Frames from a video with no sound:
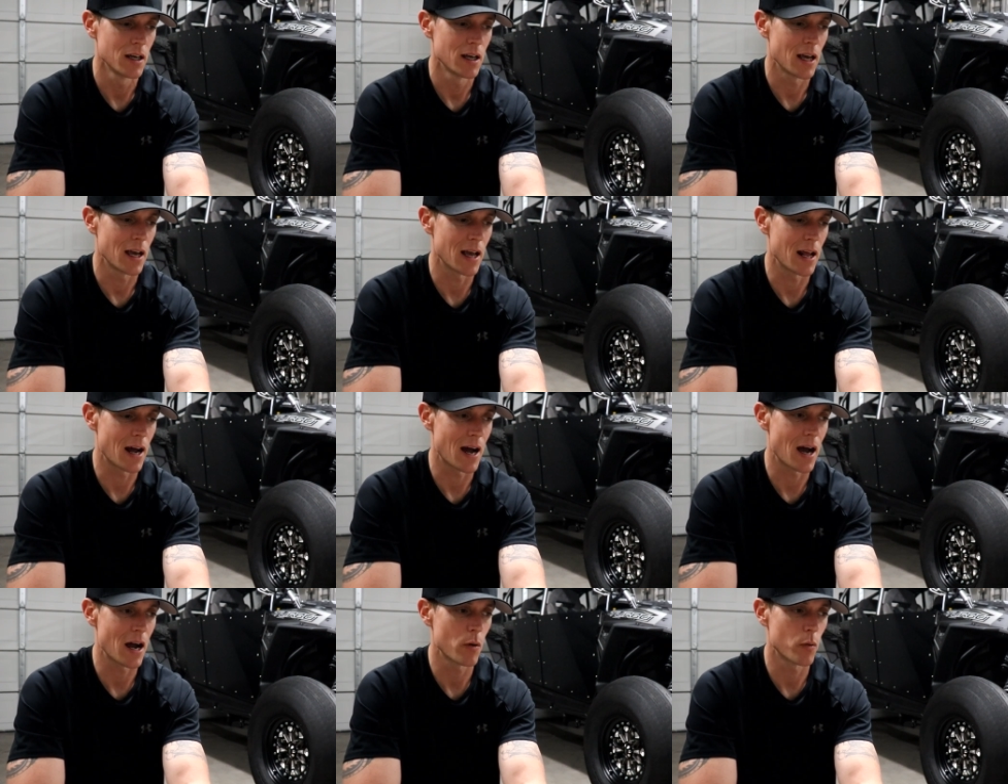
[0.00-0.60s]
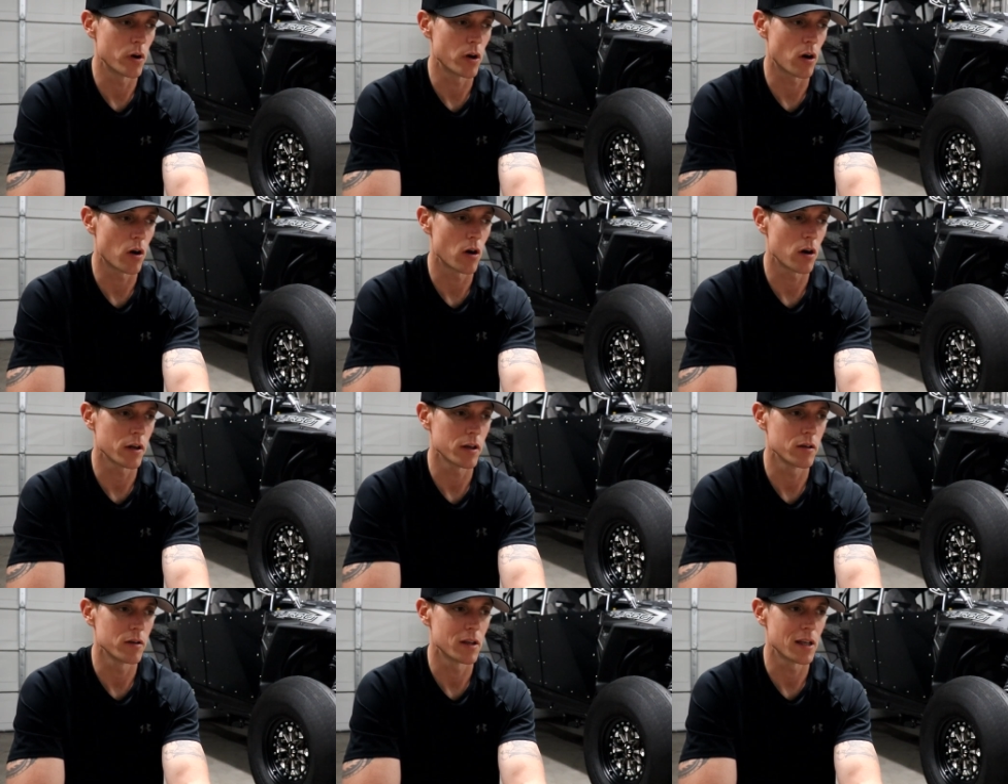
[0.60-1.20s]
and I would
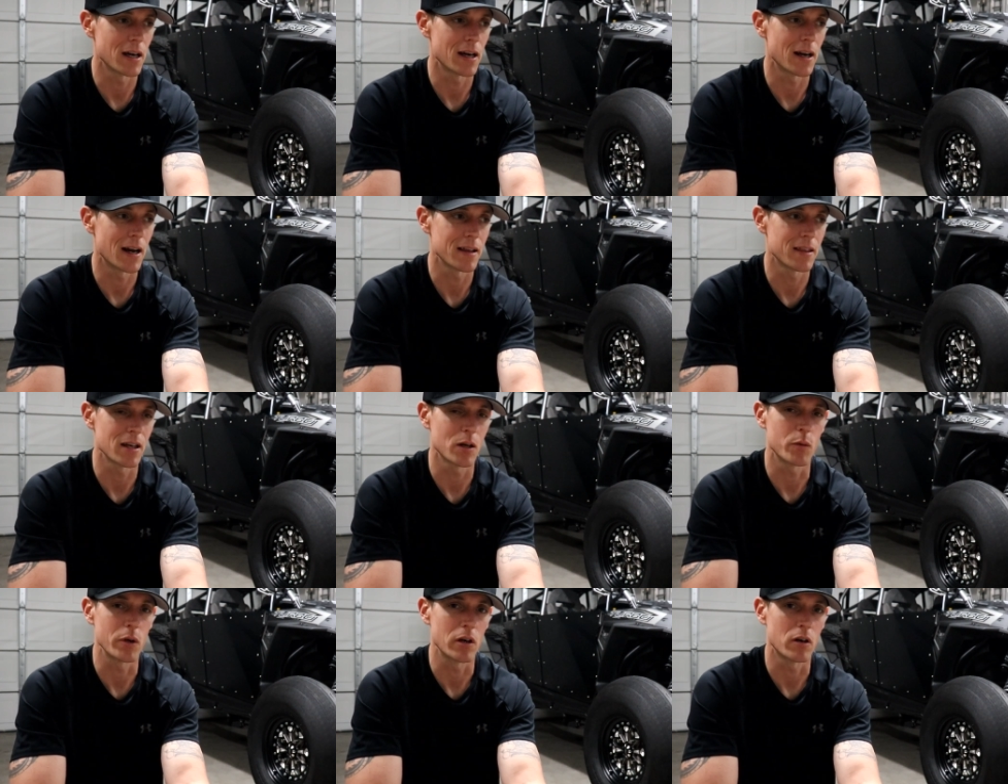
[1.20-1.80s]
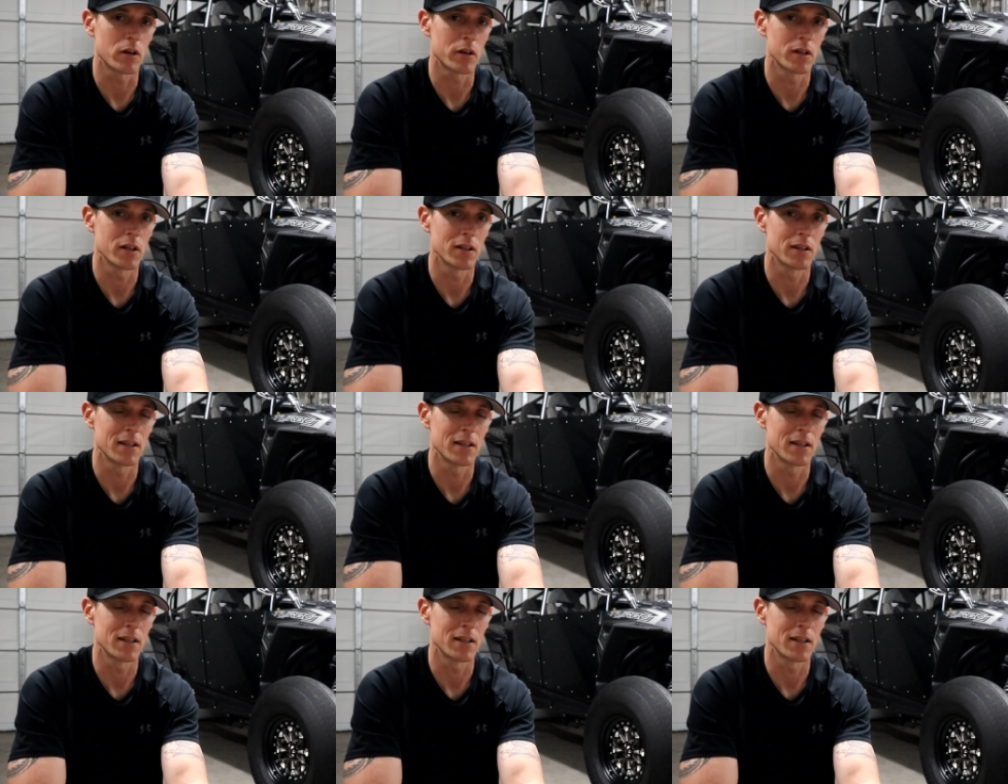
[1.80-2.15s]
argue that, I think we all could,